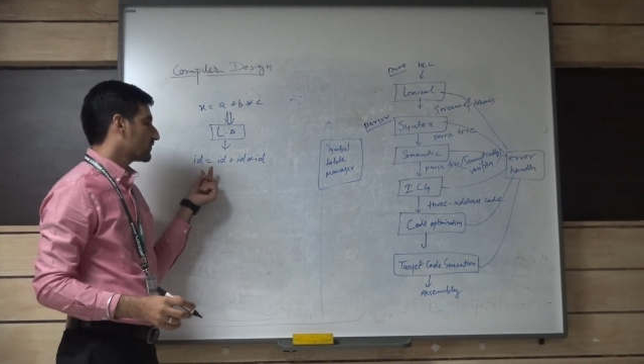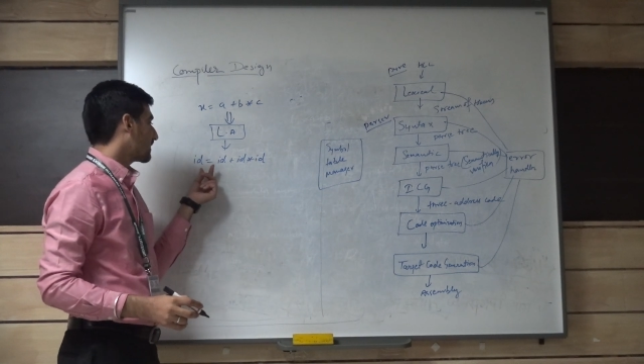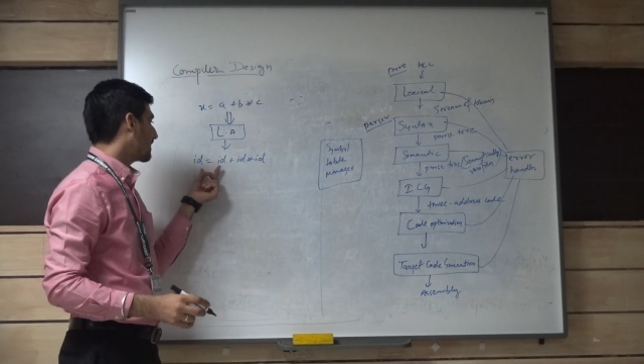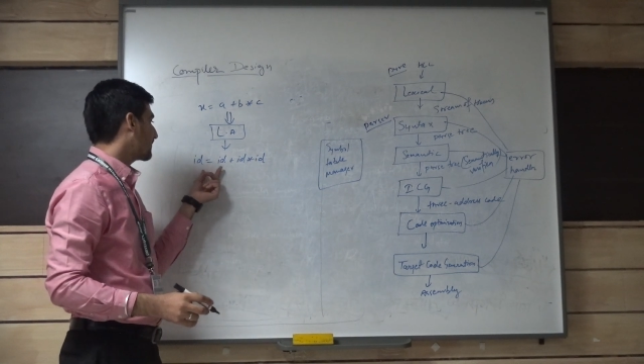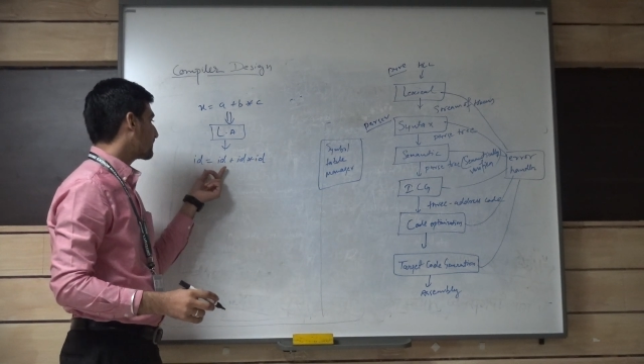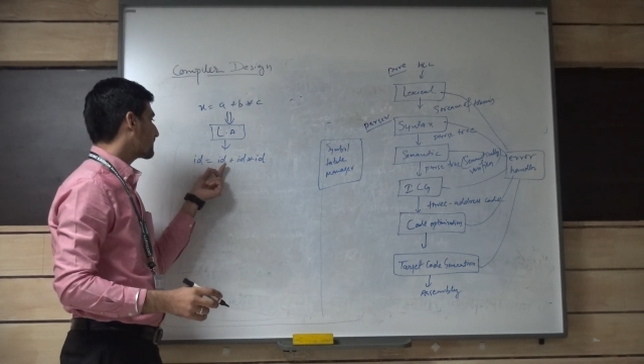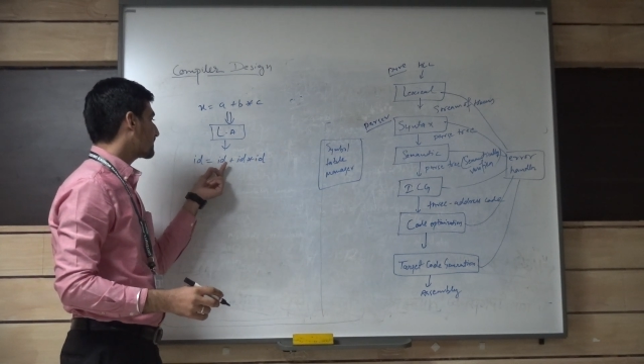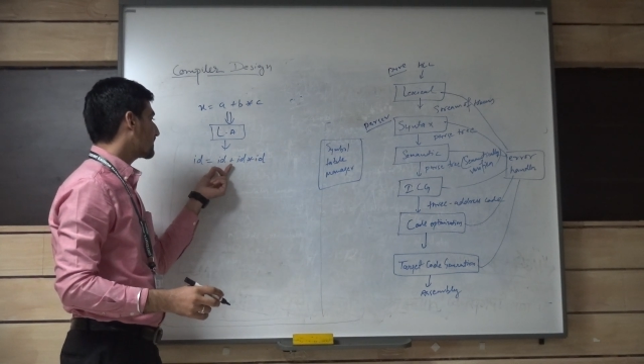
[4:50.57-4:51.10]

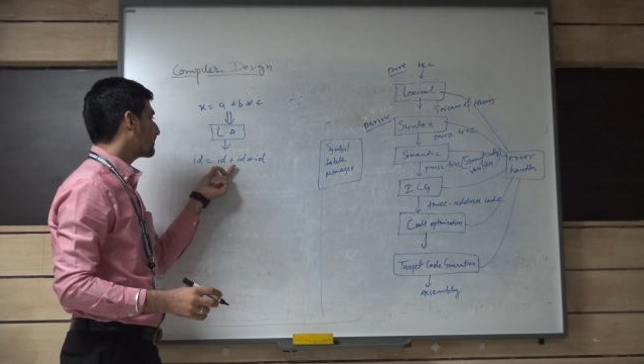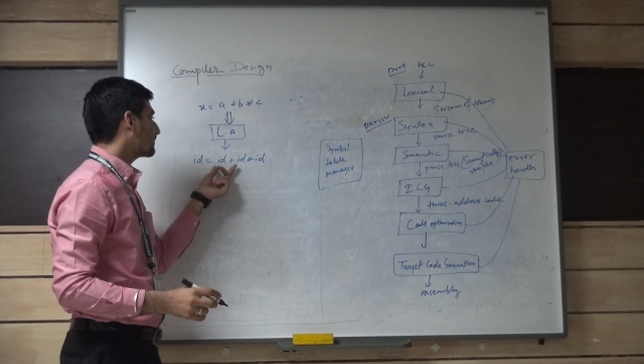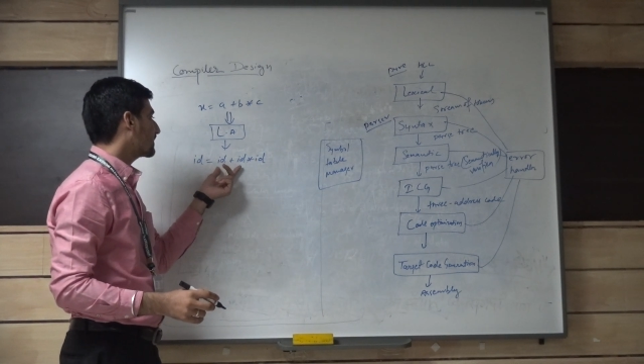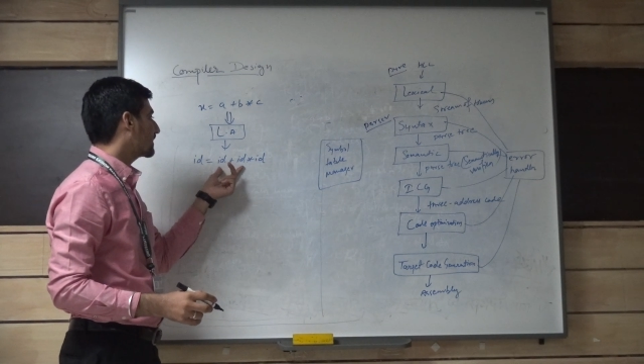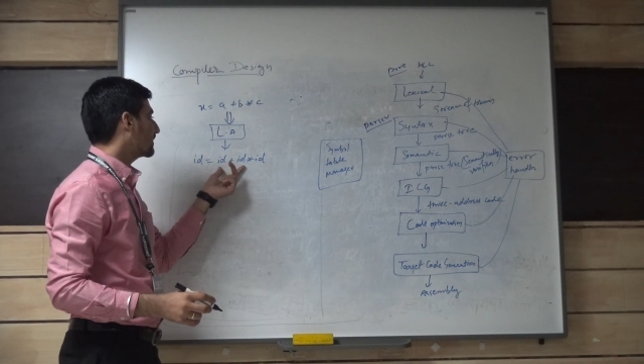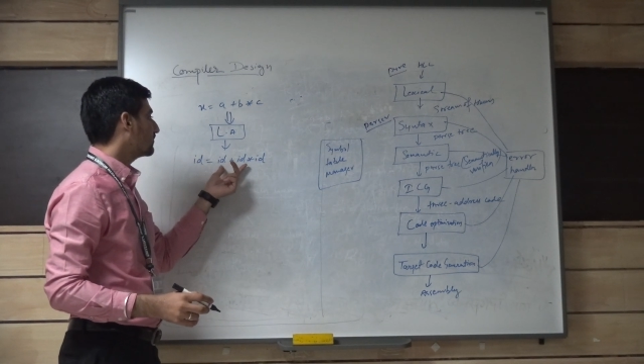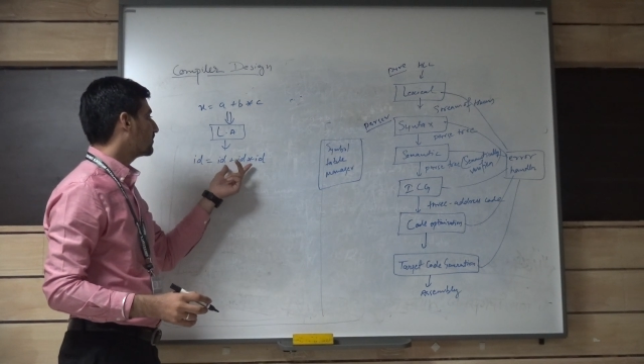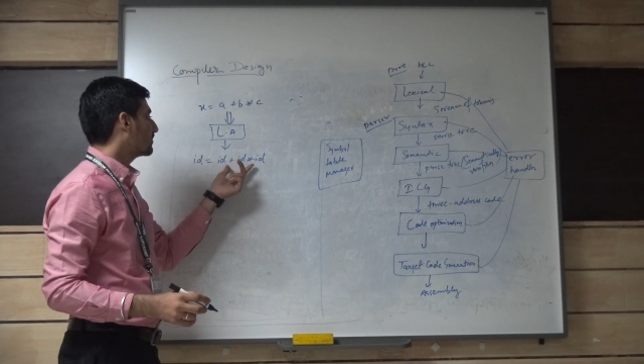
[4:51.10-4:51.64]
After that we
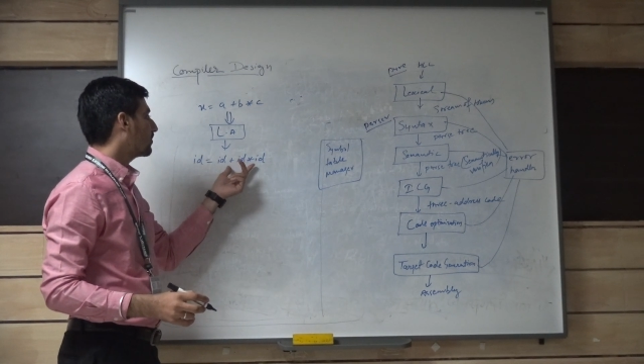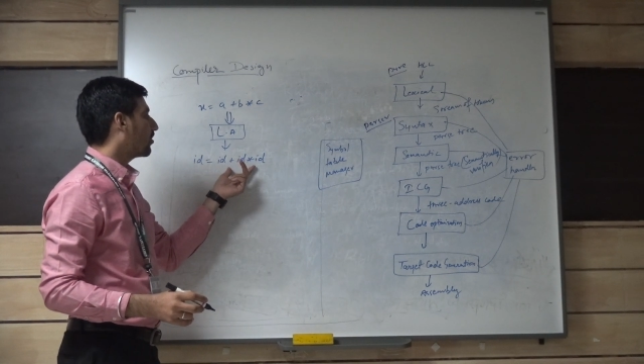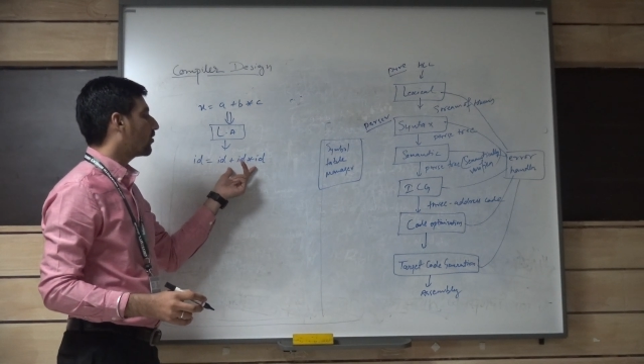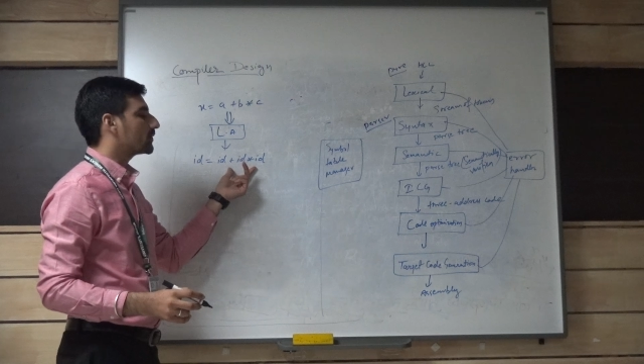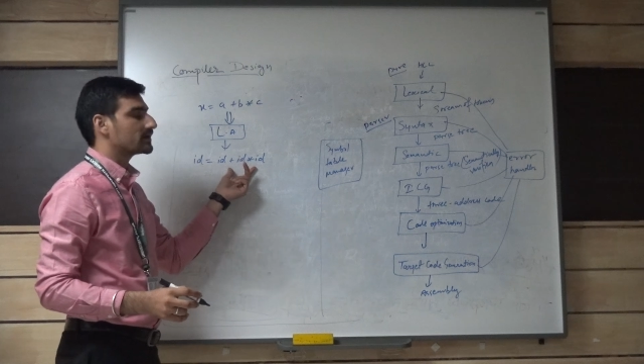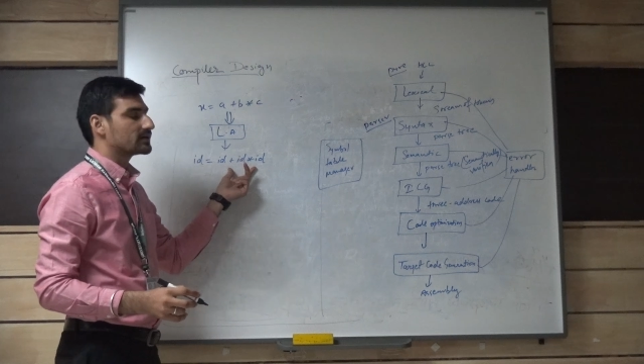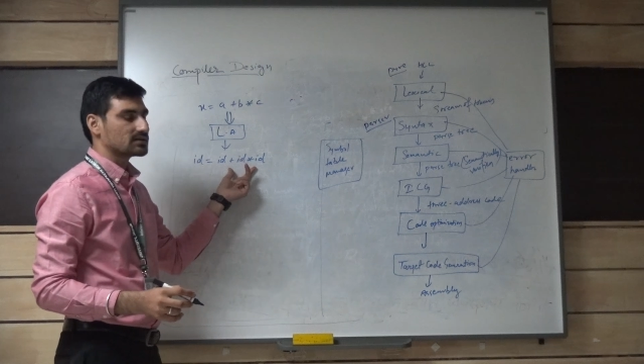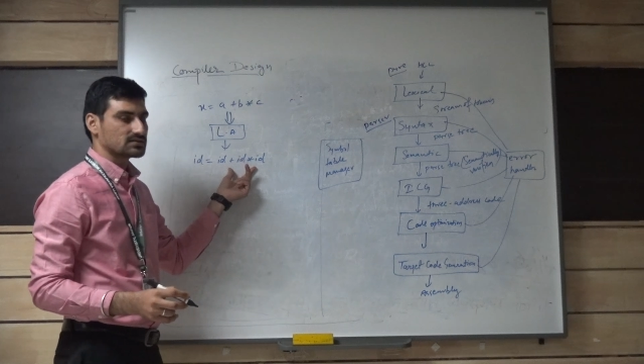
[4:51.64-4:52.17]
have
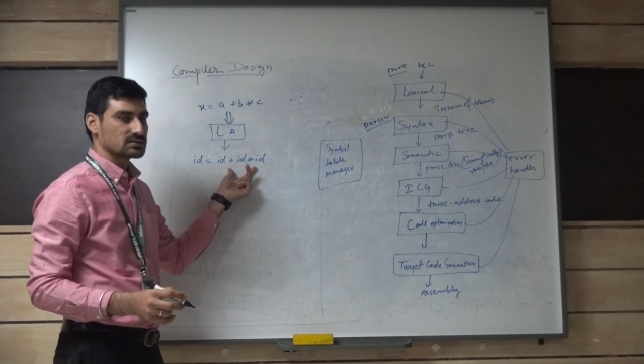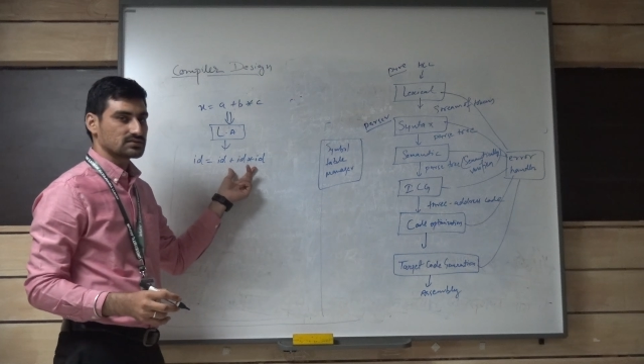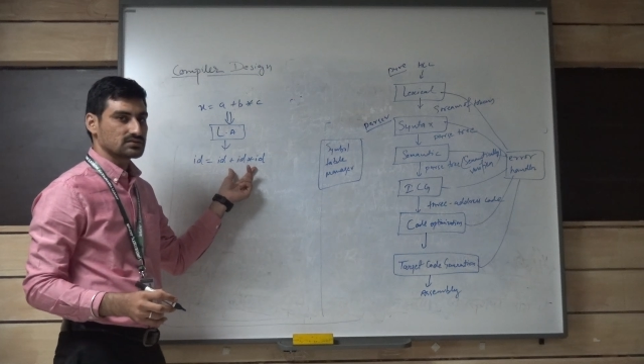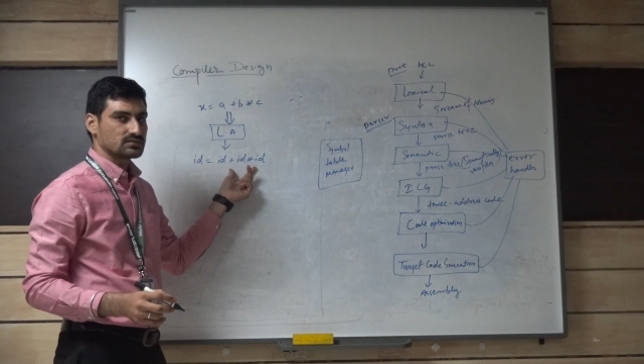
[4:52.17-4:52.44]
operators.